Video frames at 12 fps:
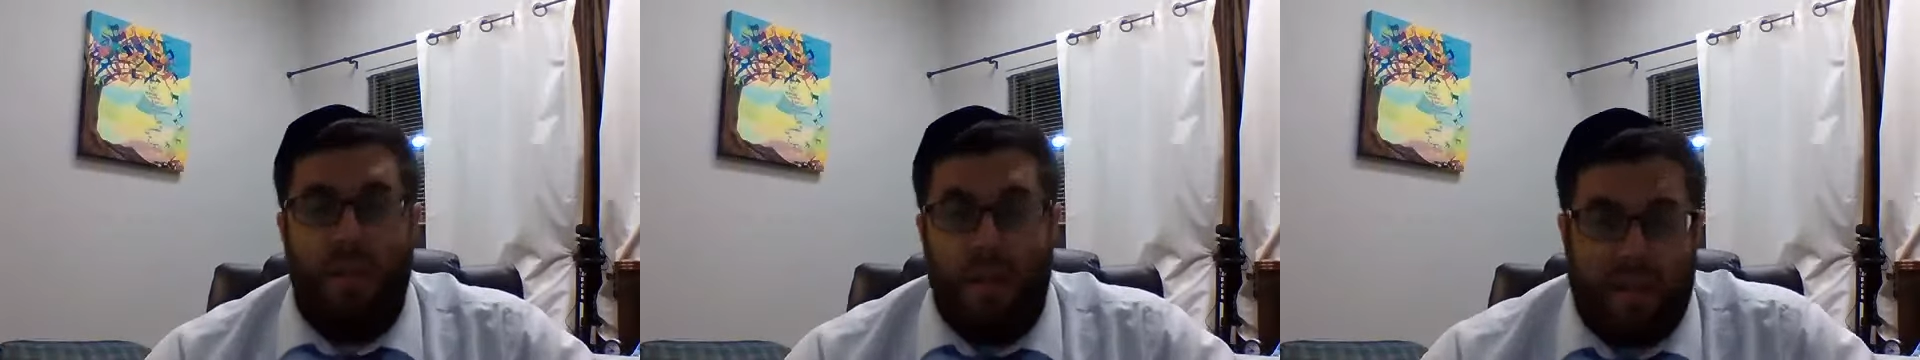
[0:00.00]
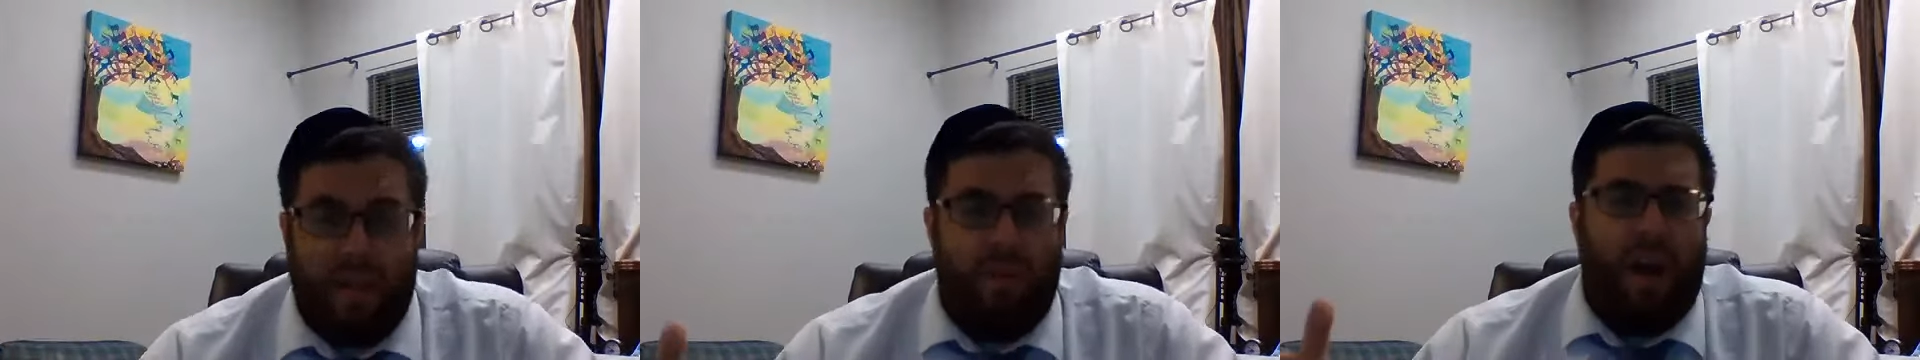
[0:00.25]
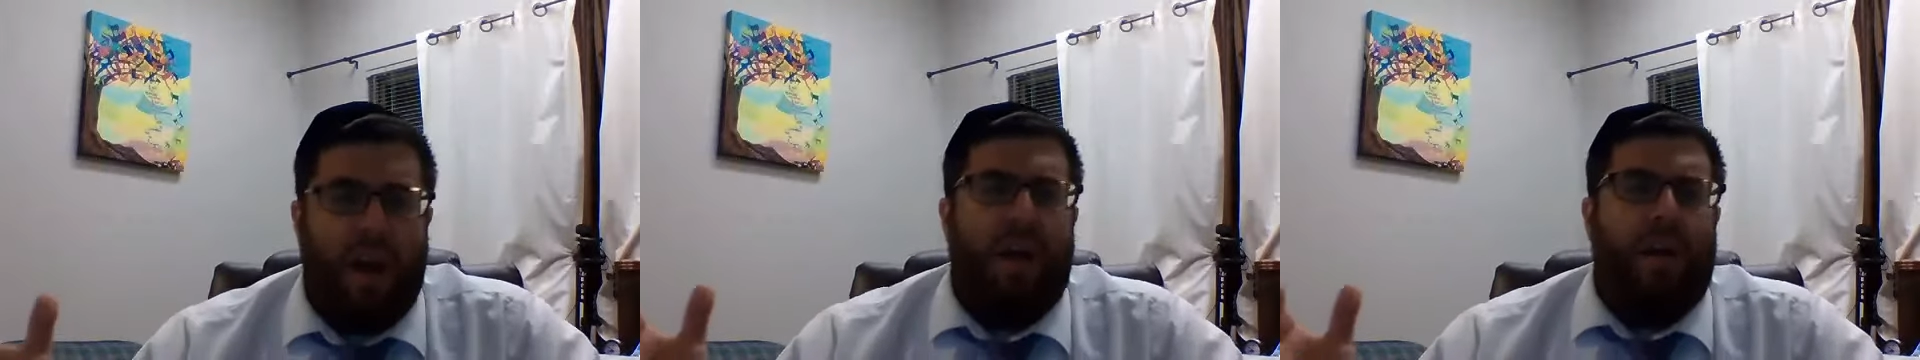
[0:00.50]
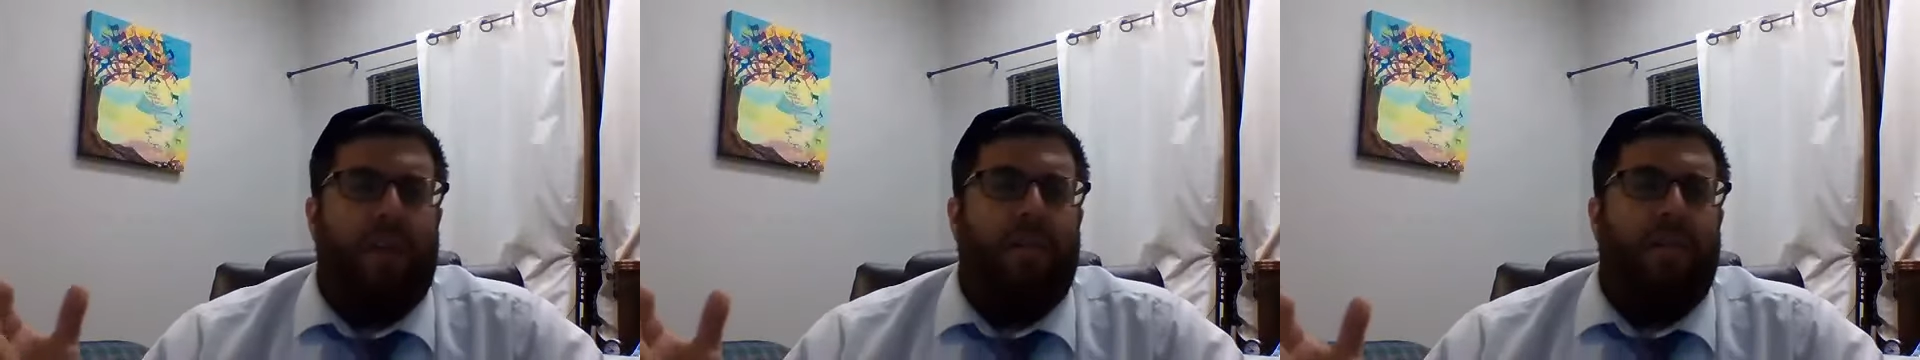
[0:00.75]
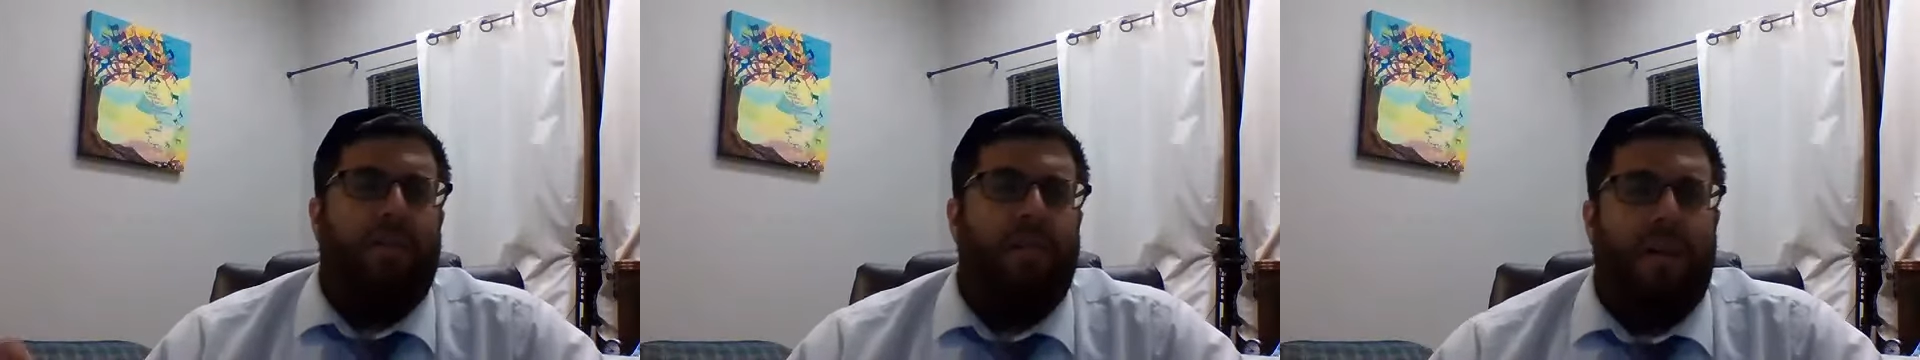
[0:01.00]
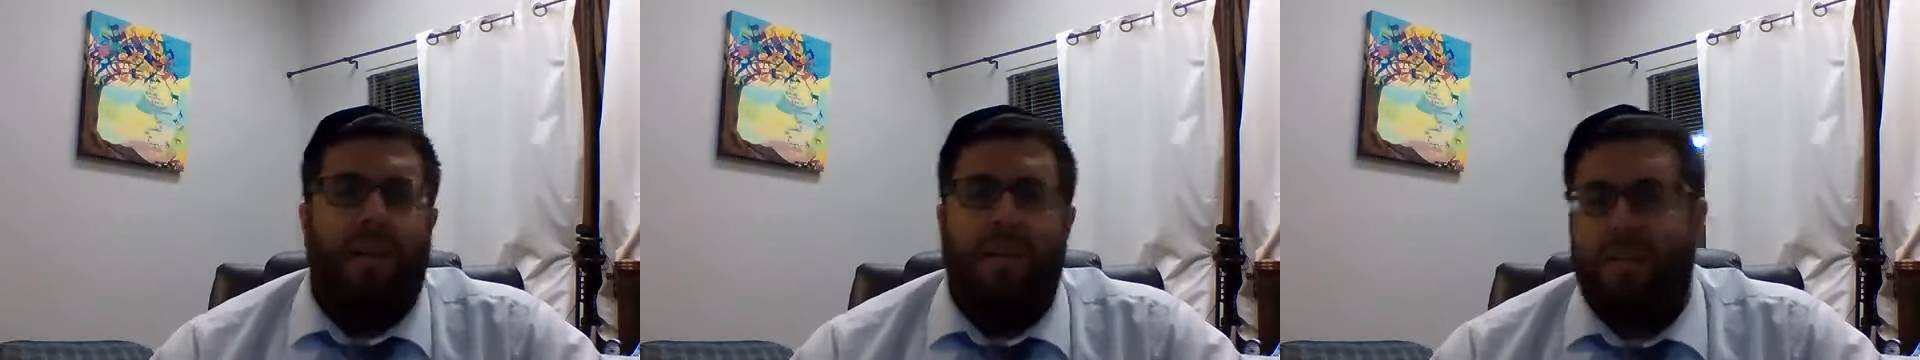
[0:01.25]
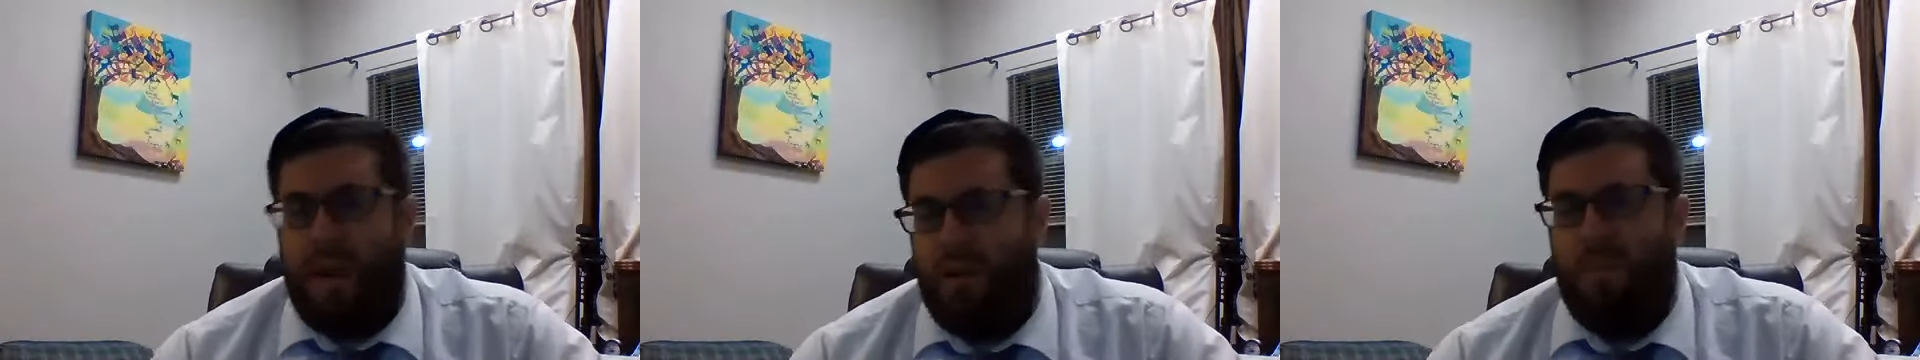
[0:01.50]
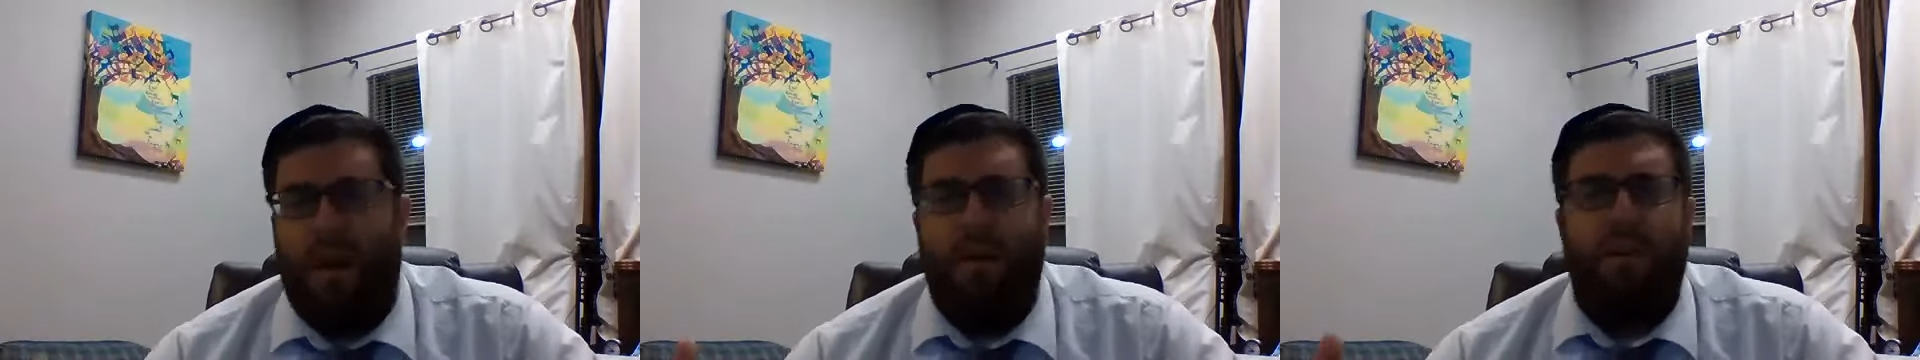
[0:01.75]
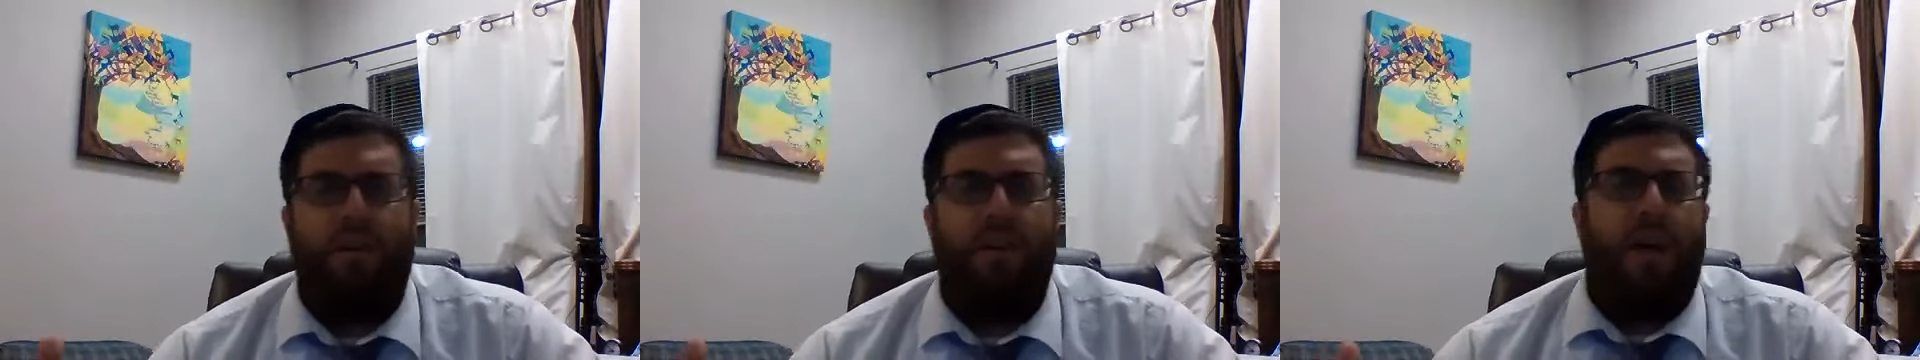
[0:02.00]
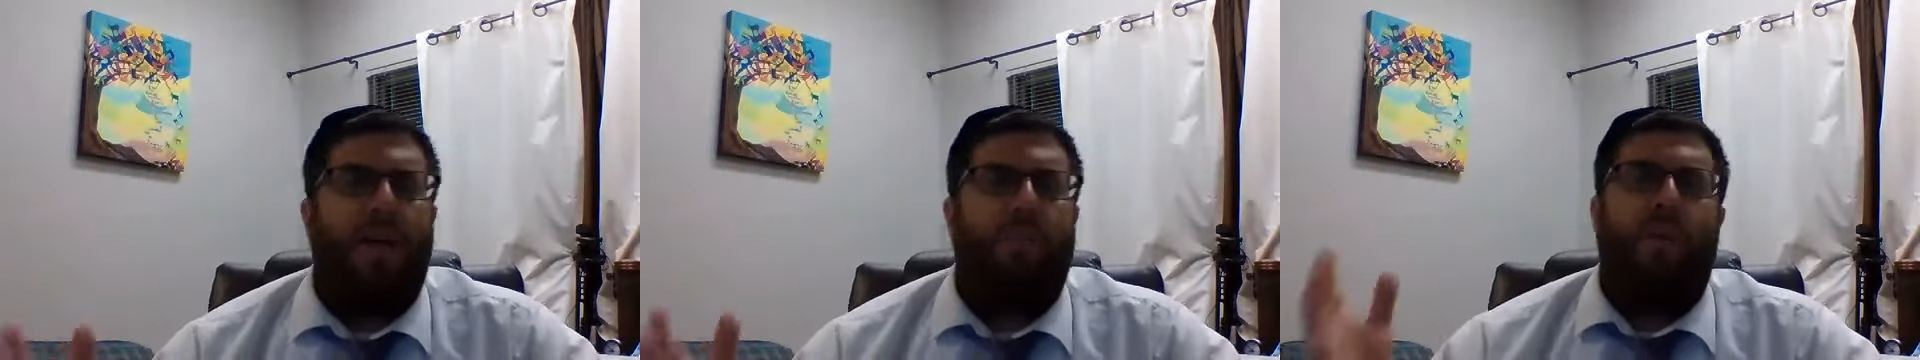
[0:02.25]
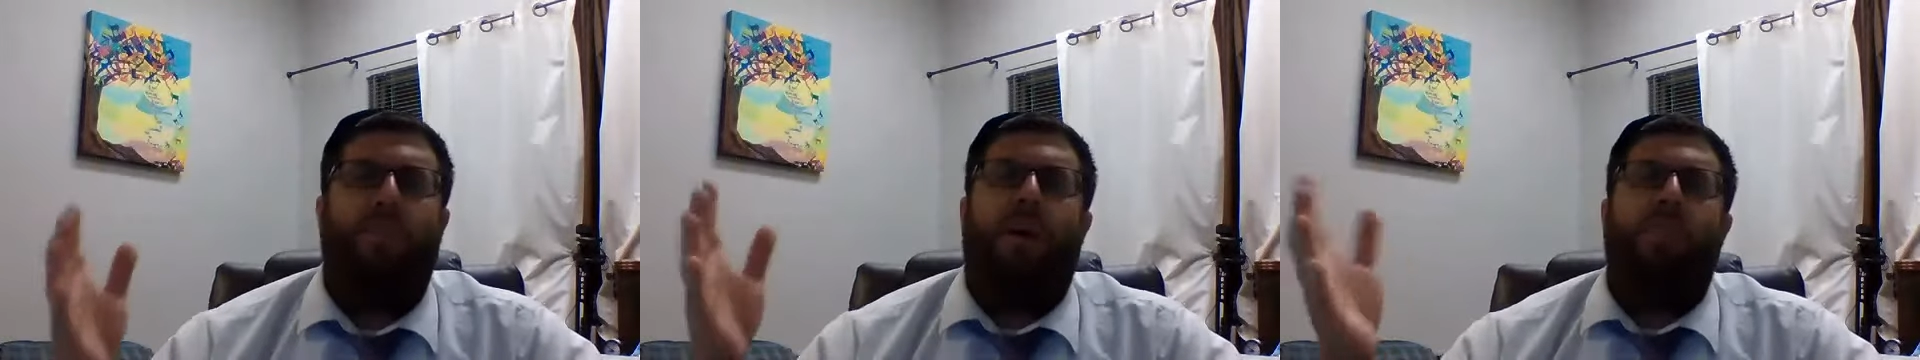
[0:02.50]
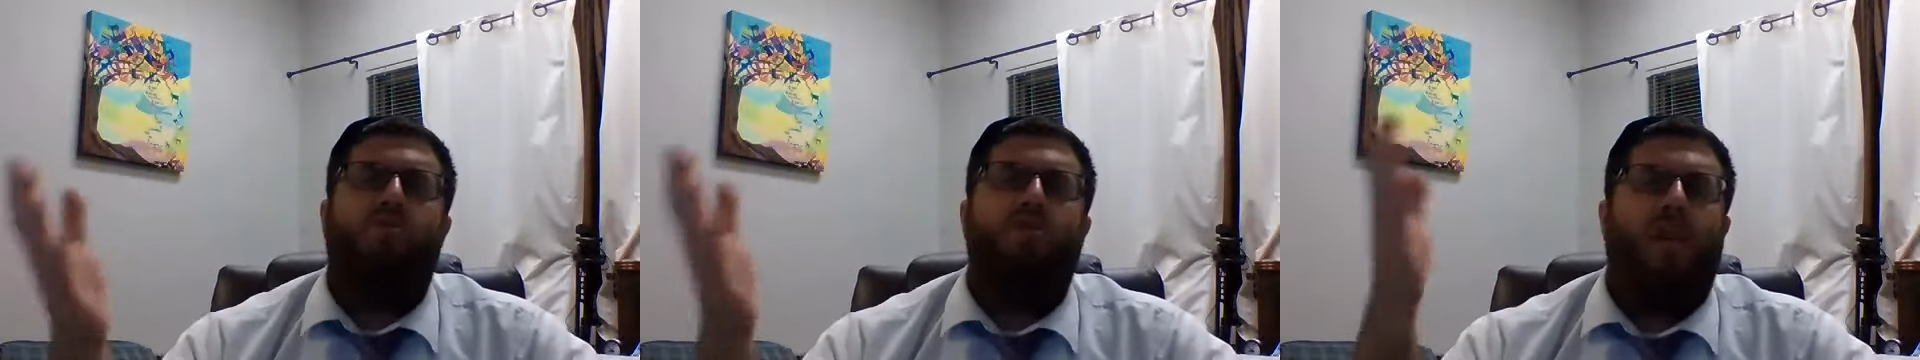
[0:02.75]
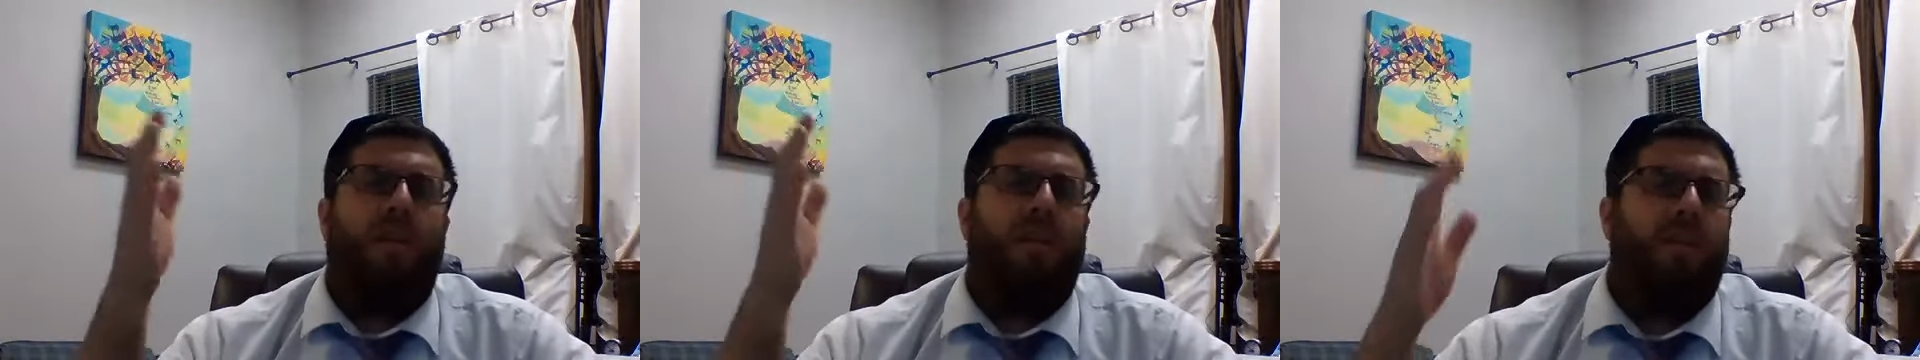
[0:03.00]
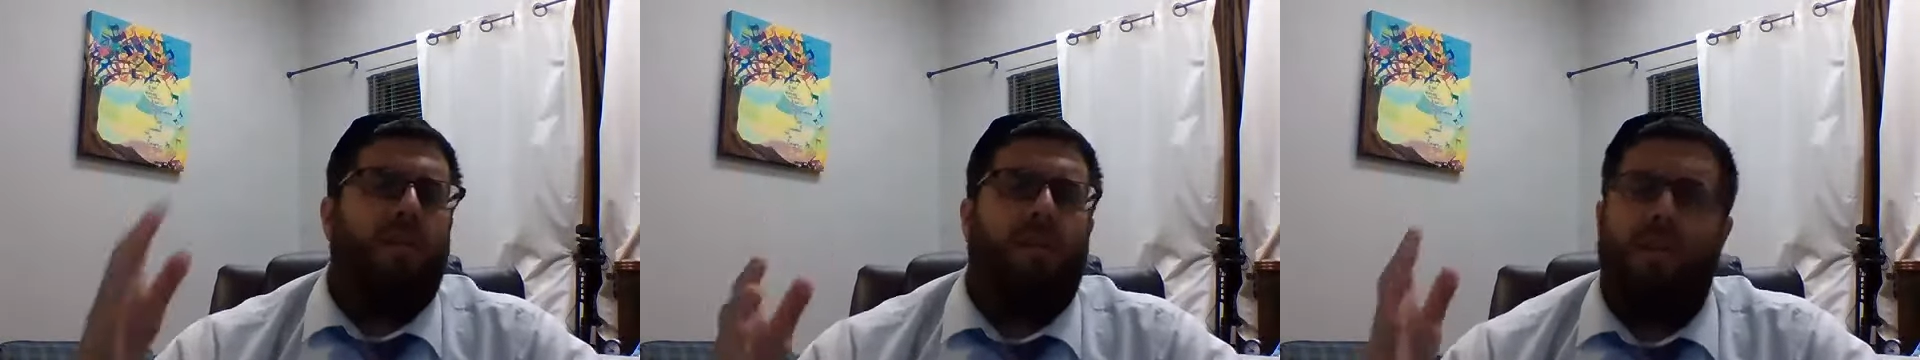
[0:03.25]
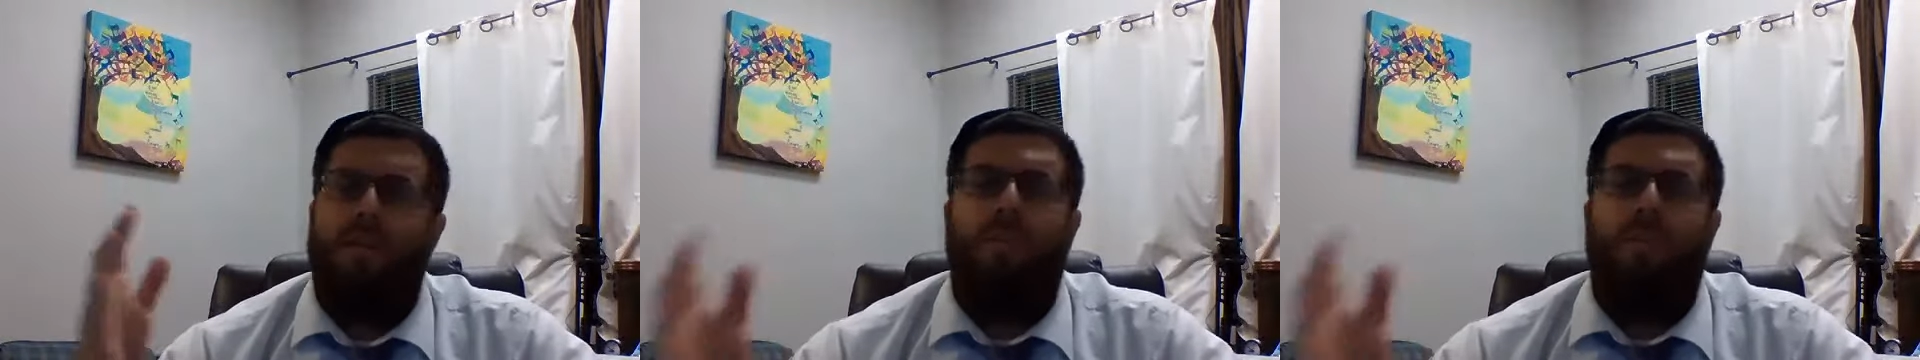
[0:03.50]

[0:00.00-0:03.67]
That's going to be hard. Right? I don't mind the good eggplant parmesan and the